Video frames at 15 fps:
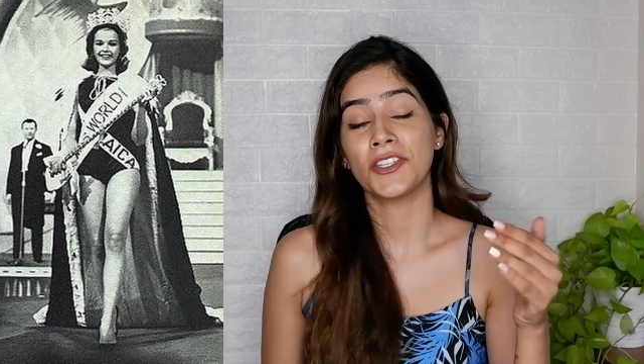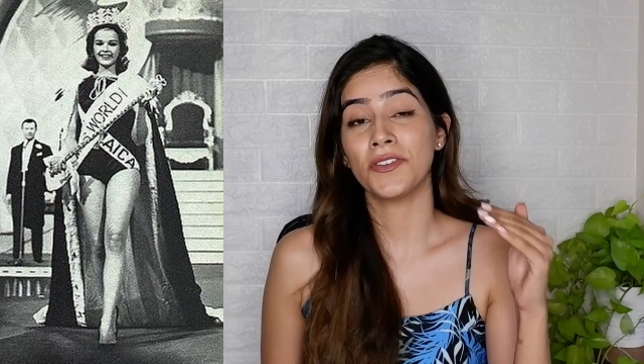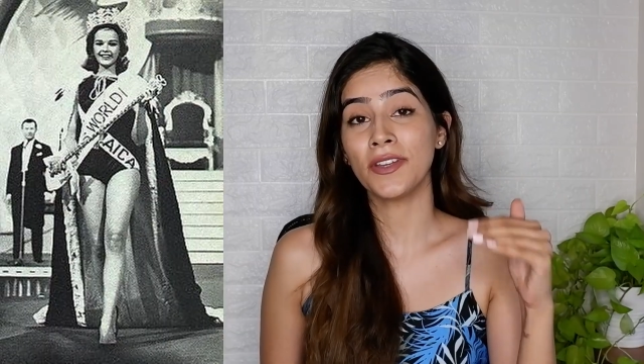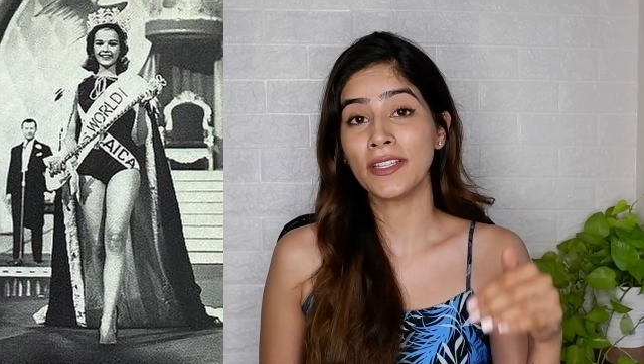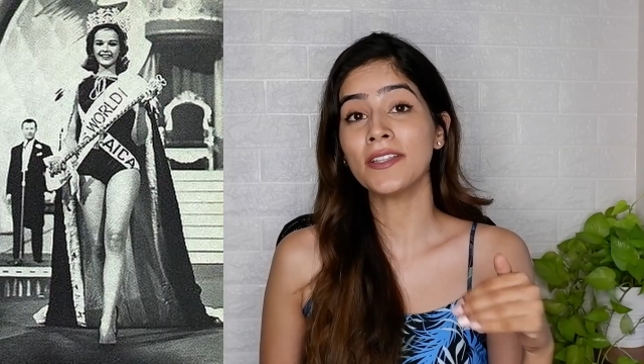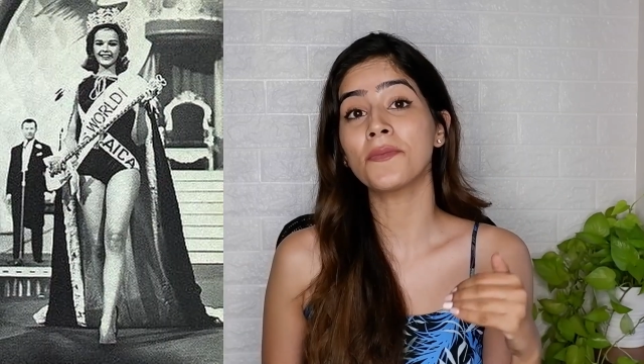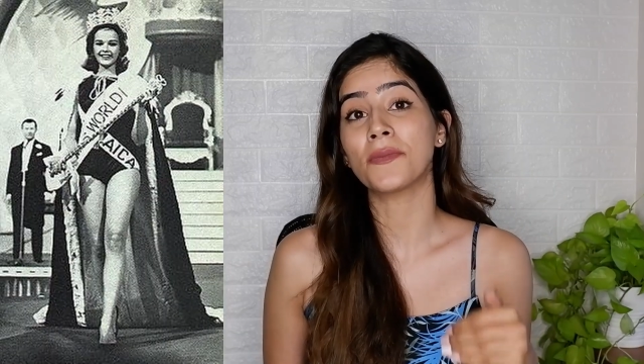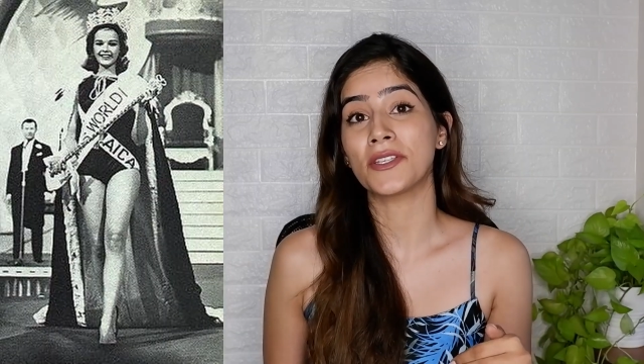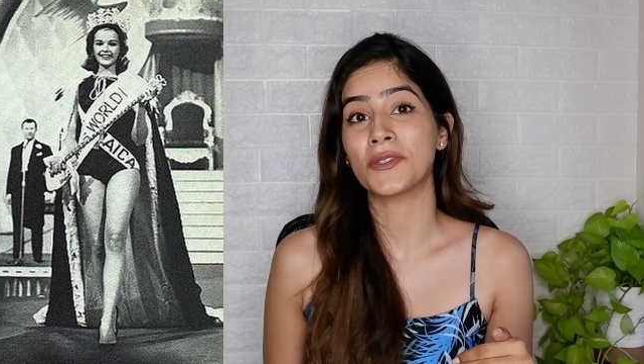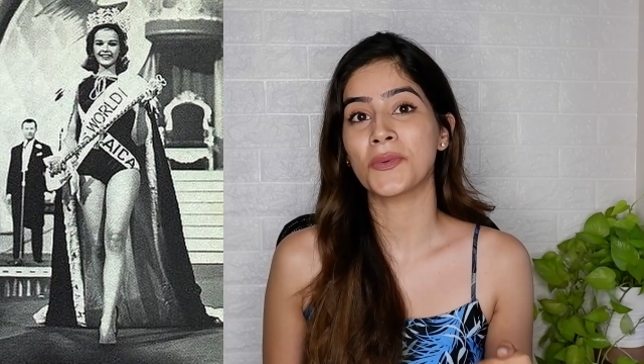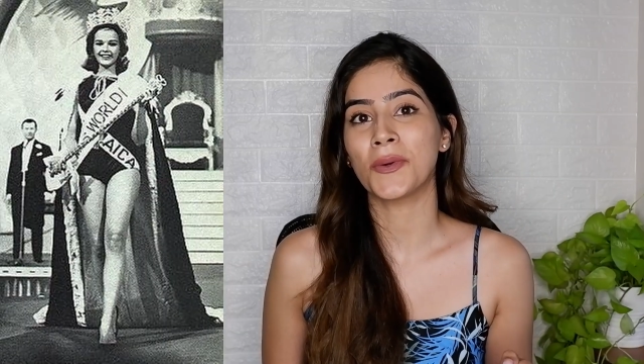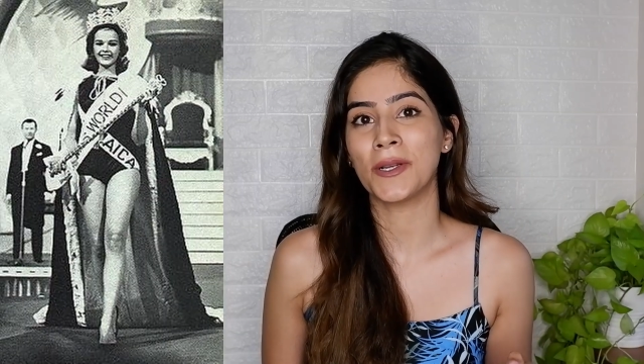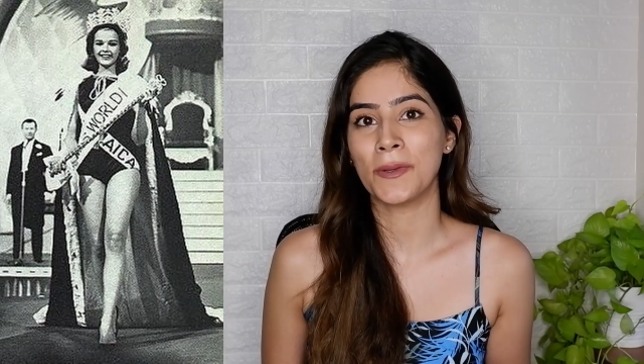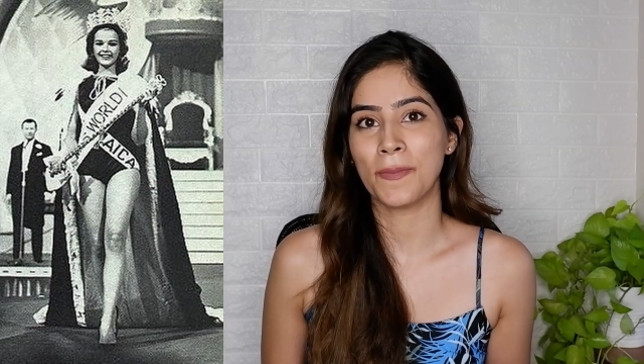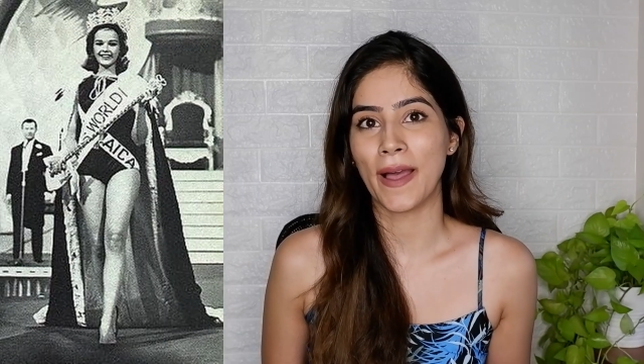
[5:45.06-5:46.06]
during the Miss
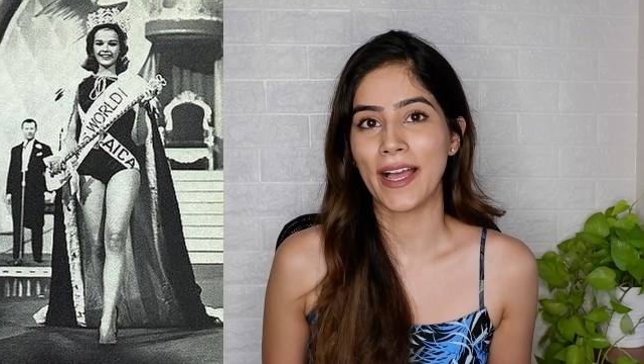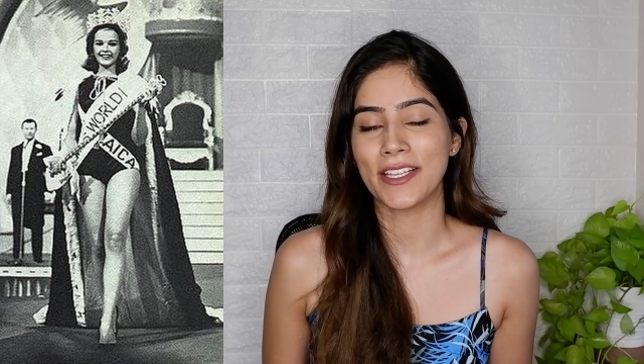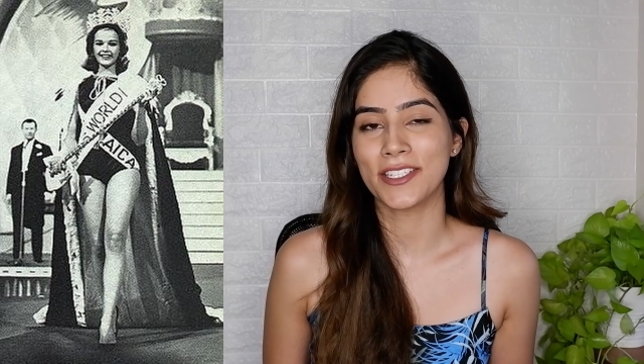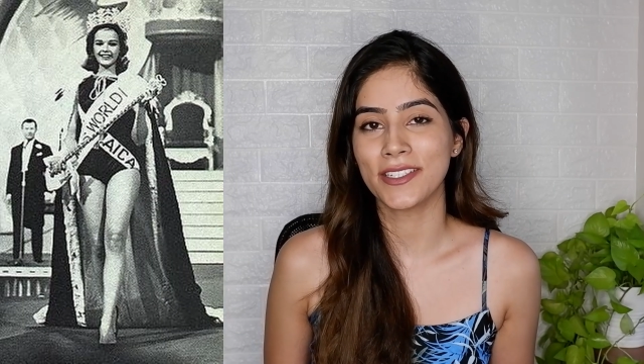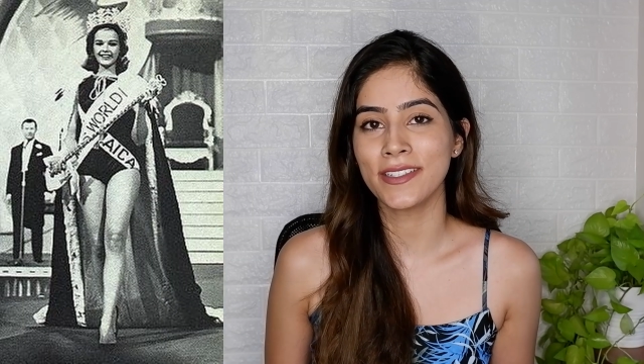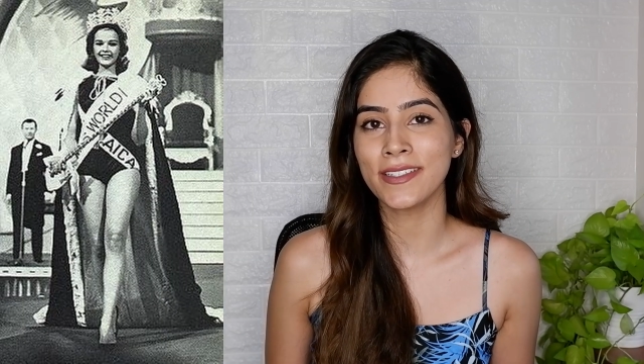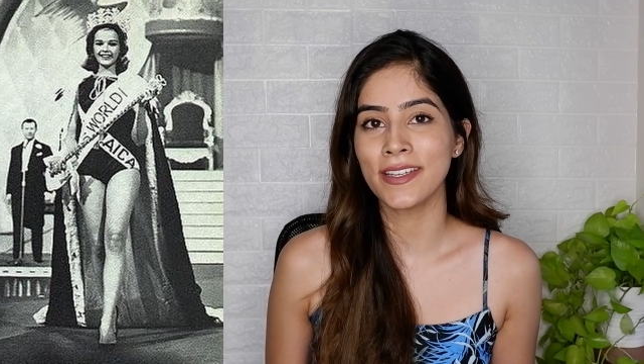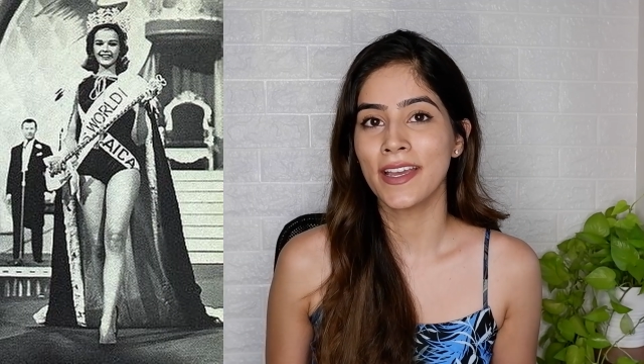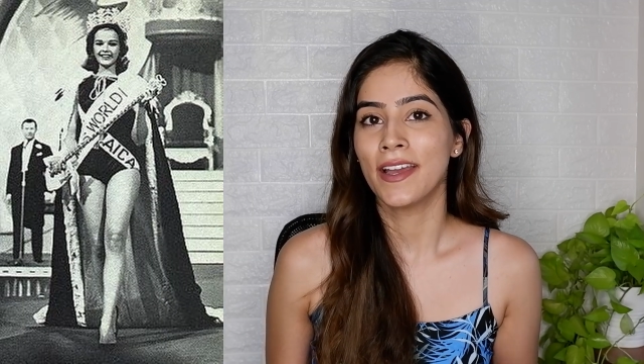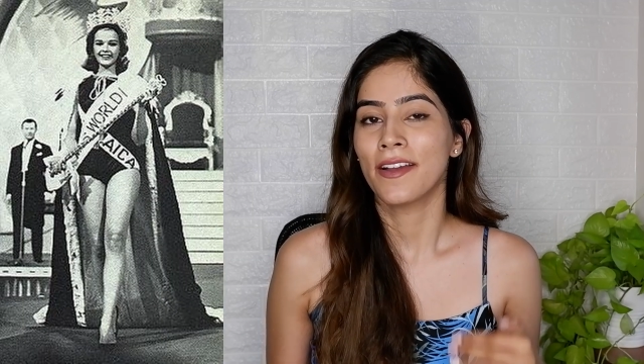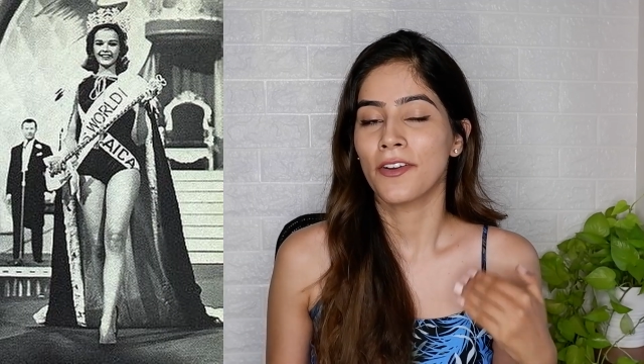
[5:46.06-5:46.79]
World pageant,